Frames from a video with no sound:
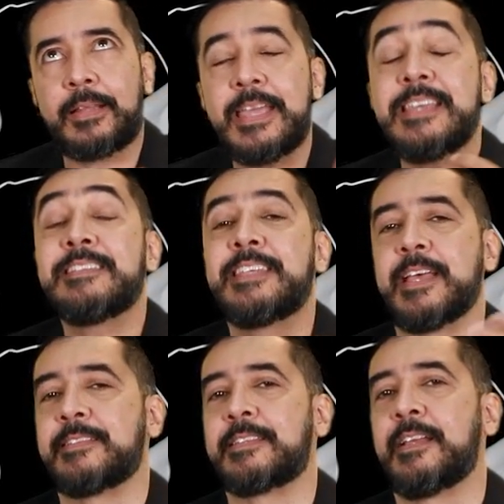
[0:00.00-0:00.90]

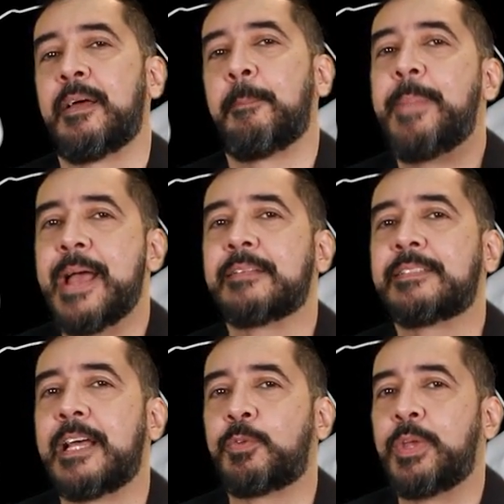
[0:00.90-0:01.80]
easiest
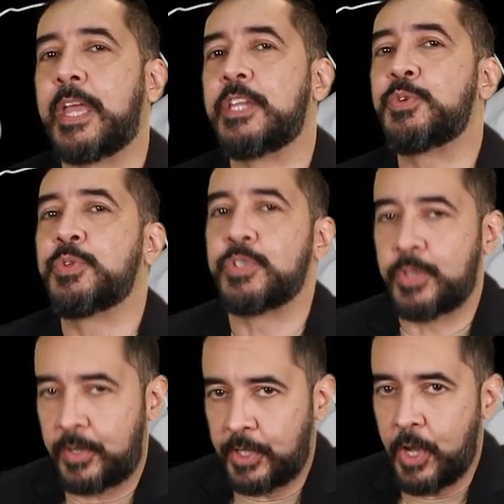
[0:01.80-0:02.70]
bands that we can use in
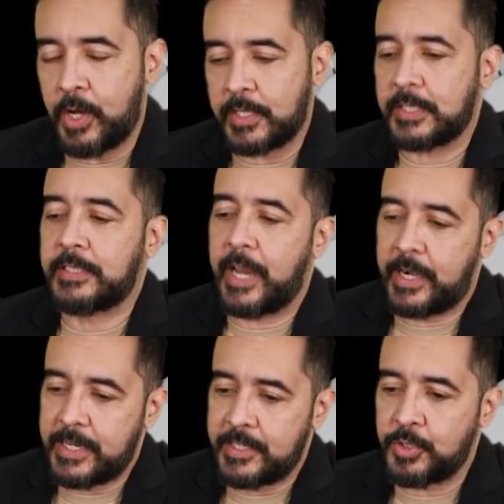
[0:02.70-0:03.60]
orthodontics. They
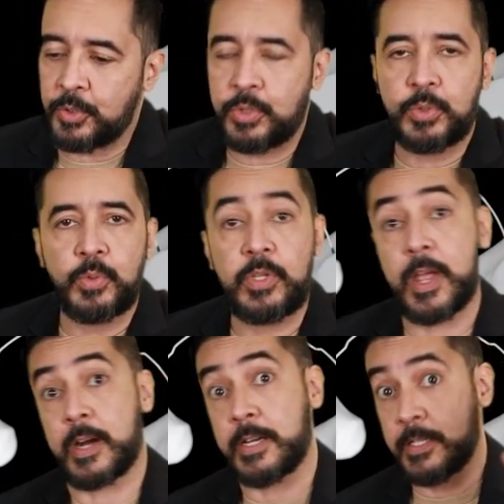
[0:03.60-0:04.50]
are easy to do,
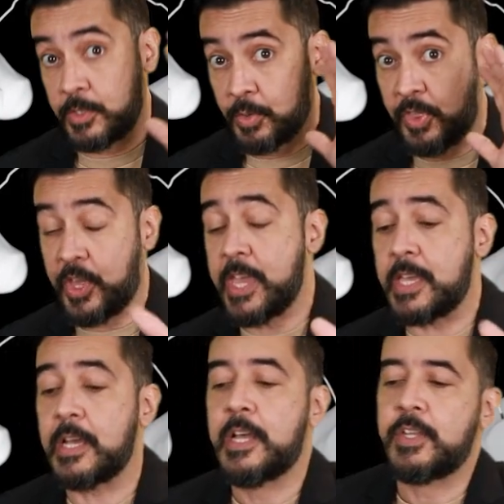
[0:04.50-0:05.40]
they are easy to
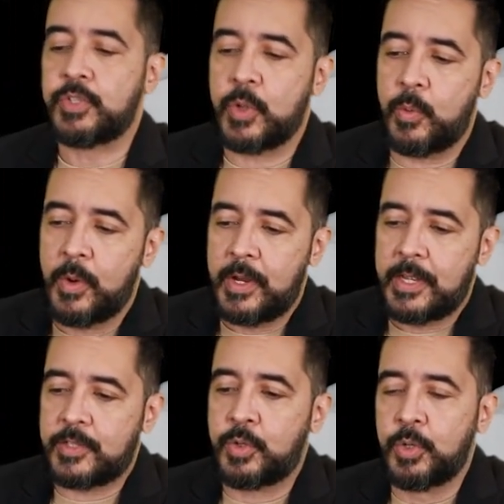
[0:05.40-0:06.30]
think, so
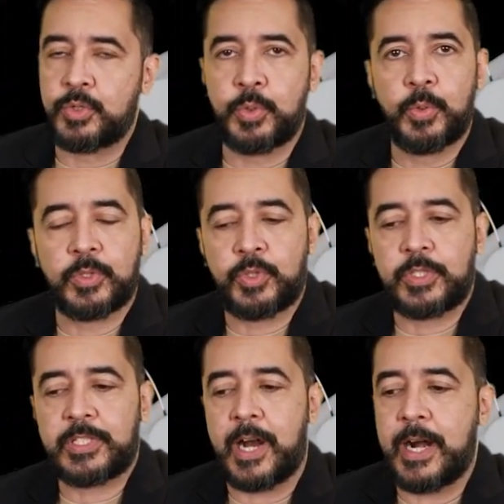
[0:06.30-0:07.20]
it's good
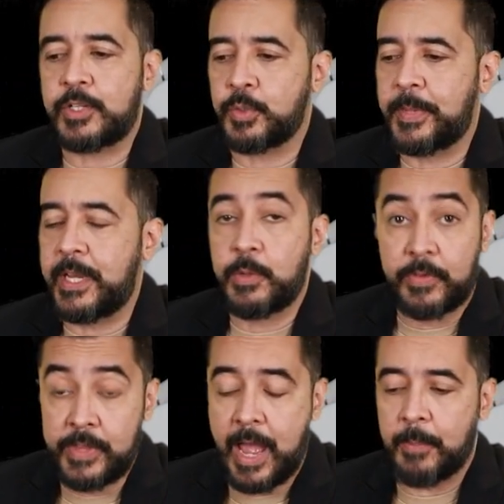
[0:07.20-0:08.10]
to begin
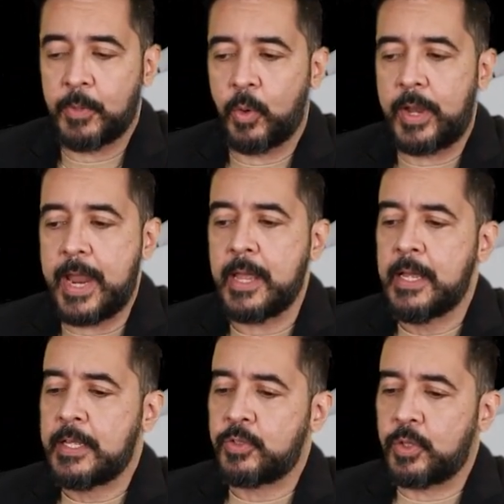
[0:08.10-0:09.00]
with them, okay?
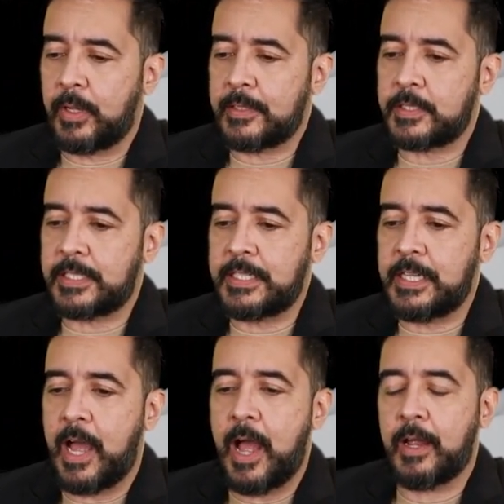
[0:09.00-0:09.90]
So let's
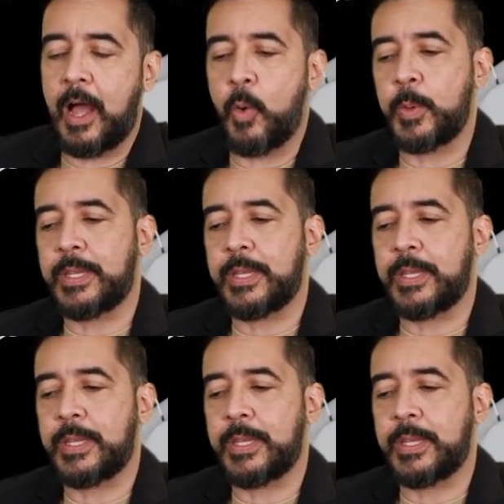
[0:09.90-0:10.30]
see how